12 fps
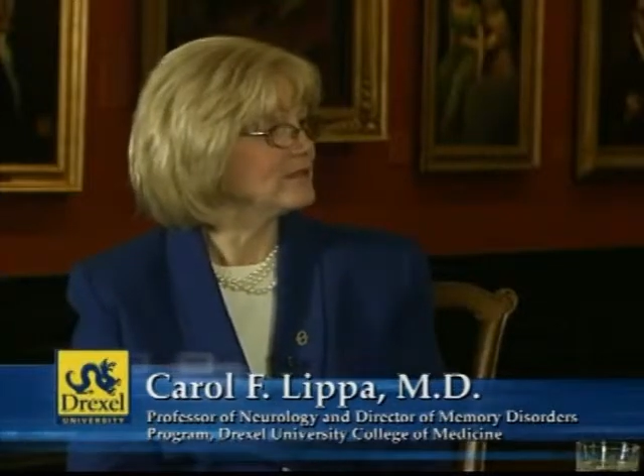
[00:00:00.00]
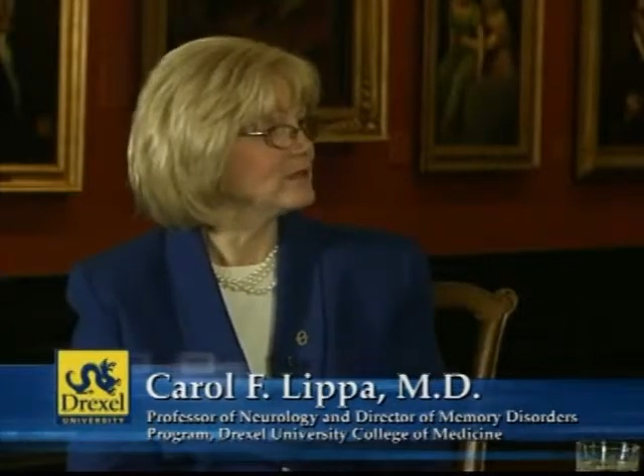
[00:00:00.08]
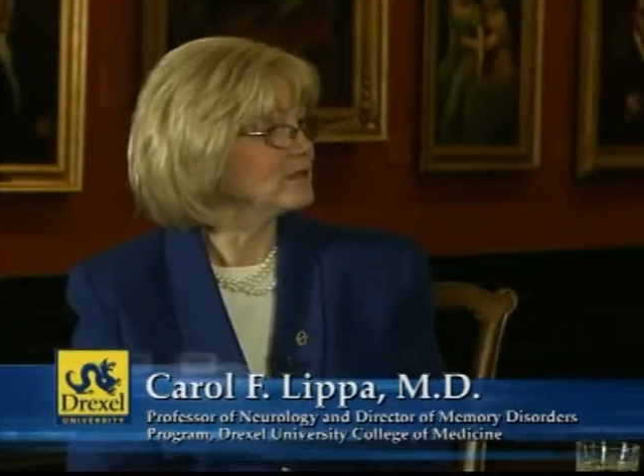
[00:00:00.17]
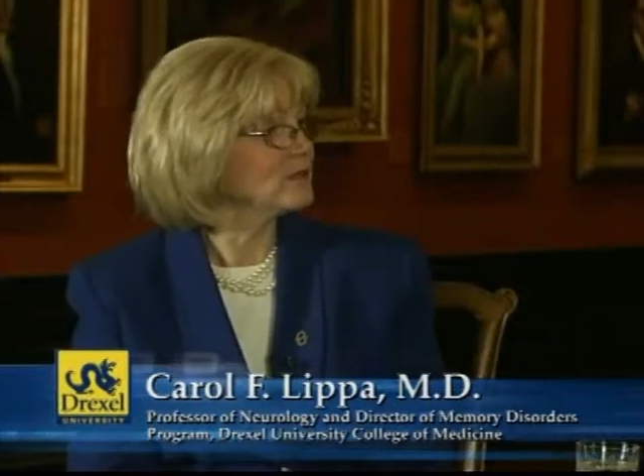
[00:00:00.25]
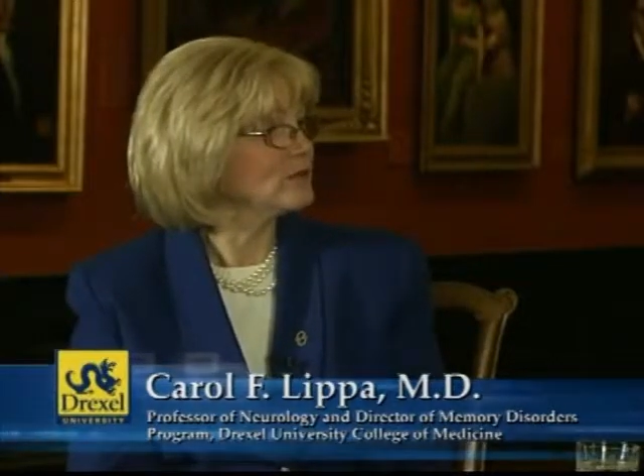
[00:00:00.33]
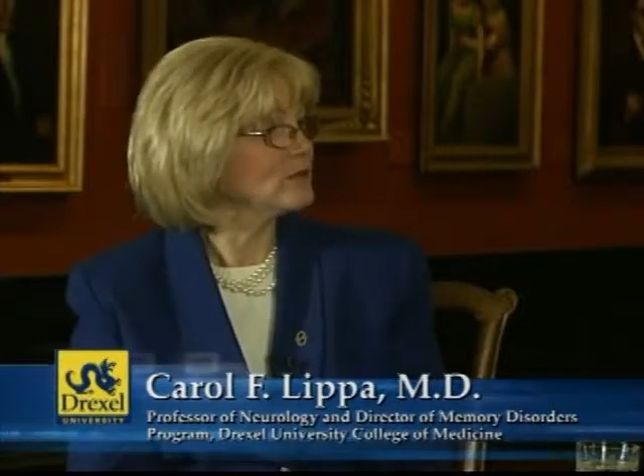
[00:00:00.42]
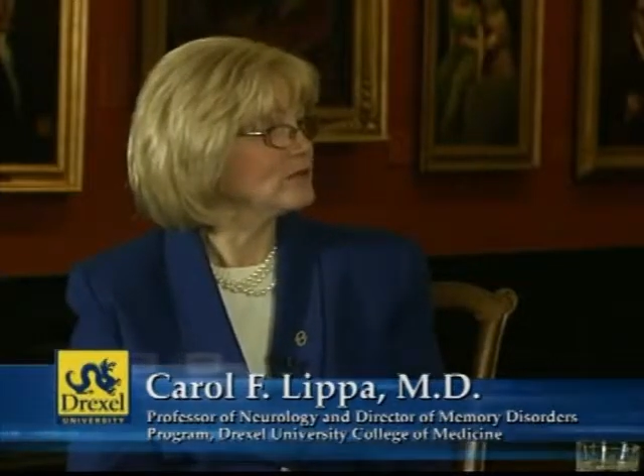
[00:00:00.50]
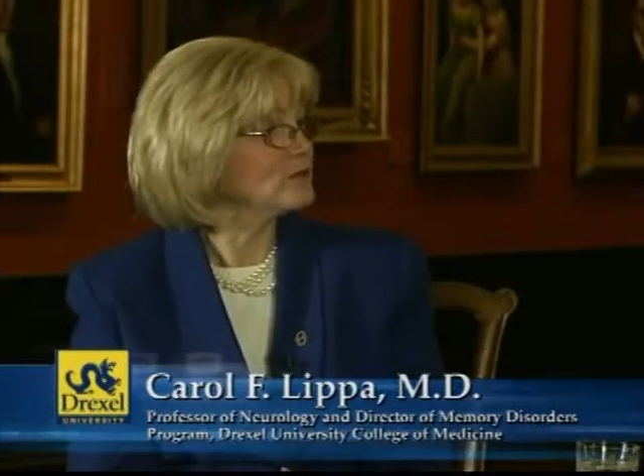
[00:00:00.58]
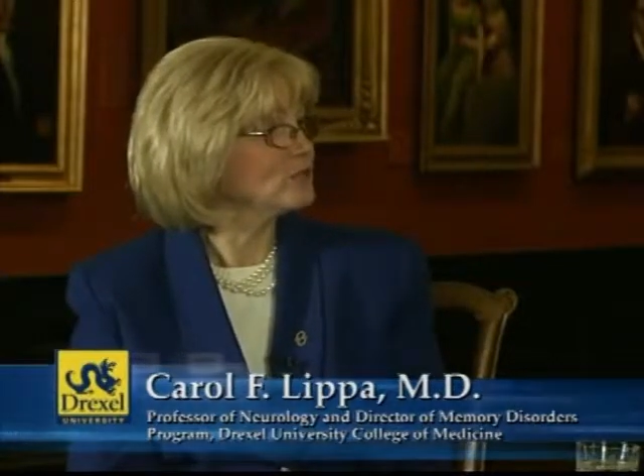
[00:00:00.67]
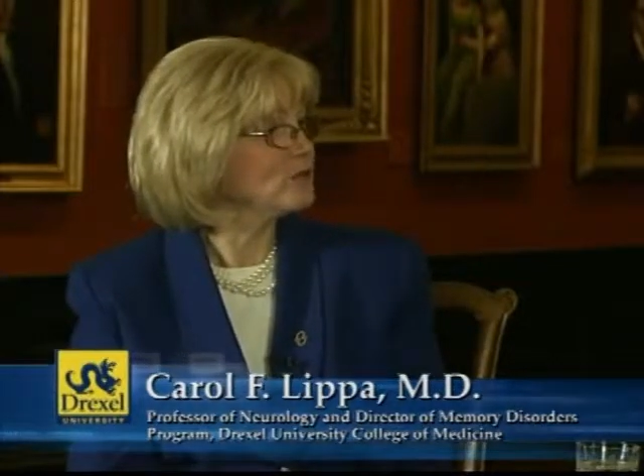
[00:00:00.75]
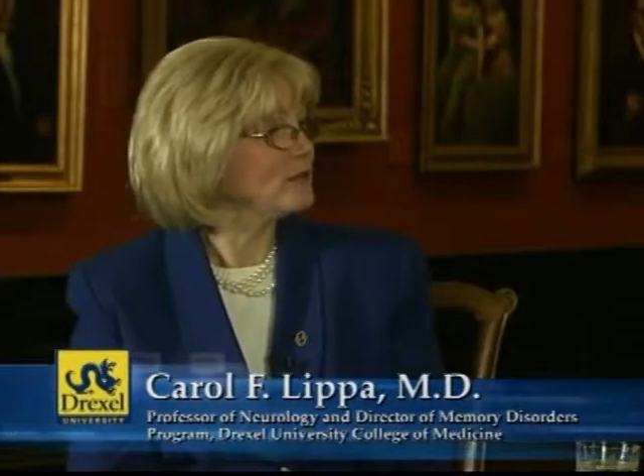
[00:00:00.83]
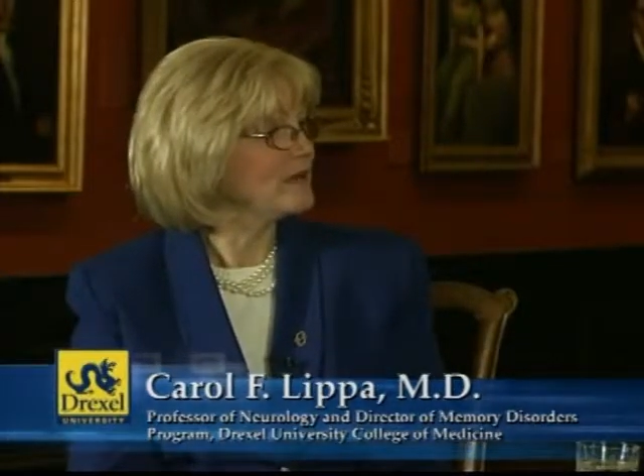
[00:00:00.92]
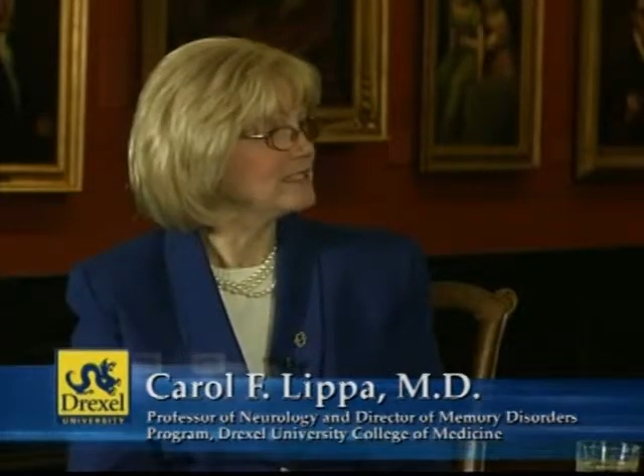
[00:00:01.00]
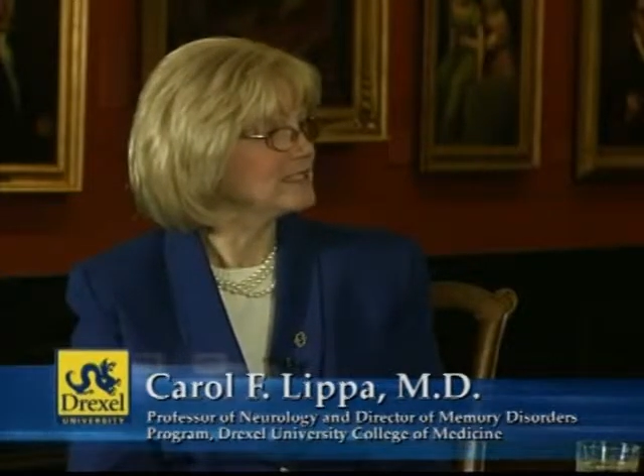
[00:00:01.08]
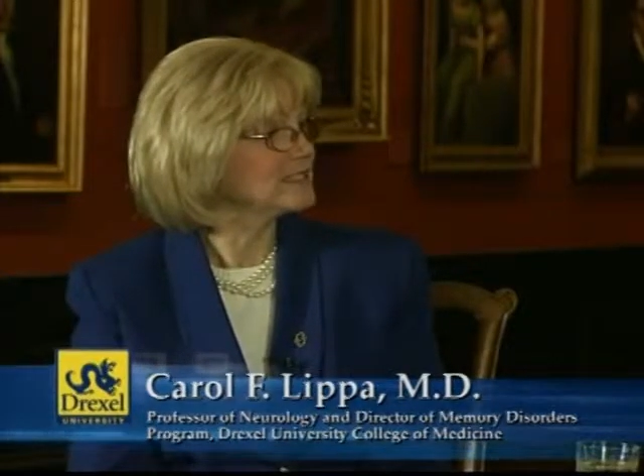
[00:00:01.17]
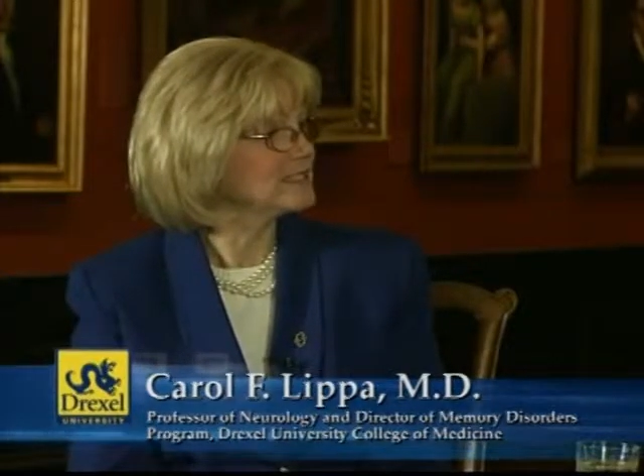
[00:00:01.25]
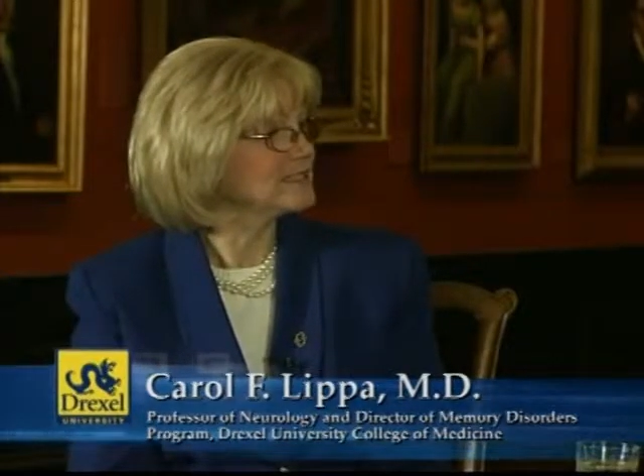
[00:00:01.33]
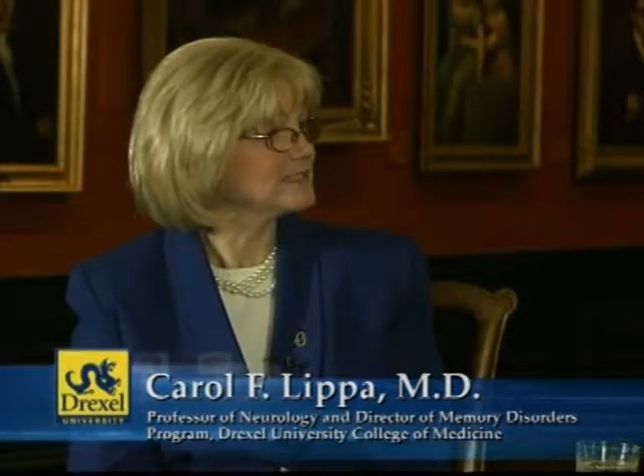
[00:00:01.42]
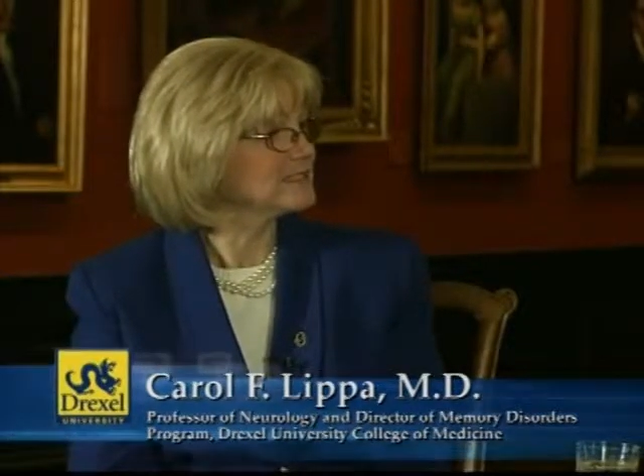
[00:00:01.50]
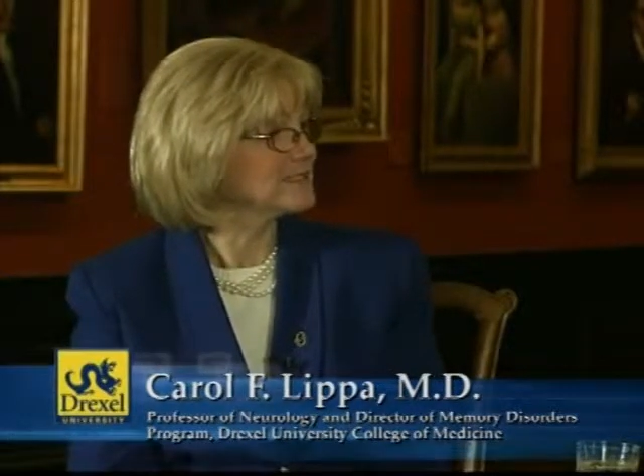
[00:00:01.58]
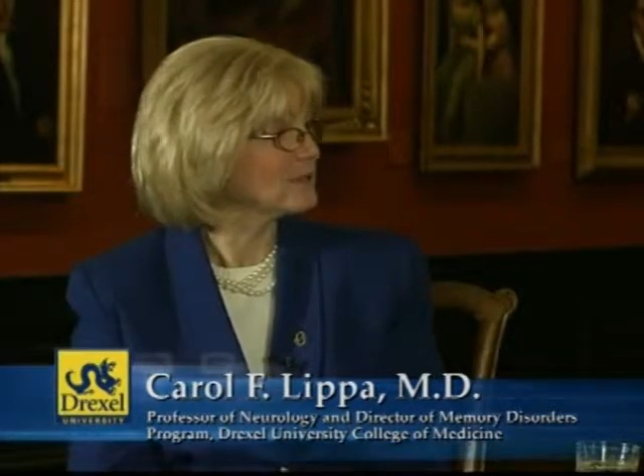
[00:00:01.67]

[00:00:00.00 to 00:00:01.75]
There are no two patients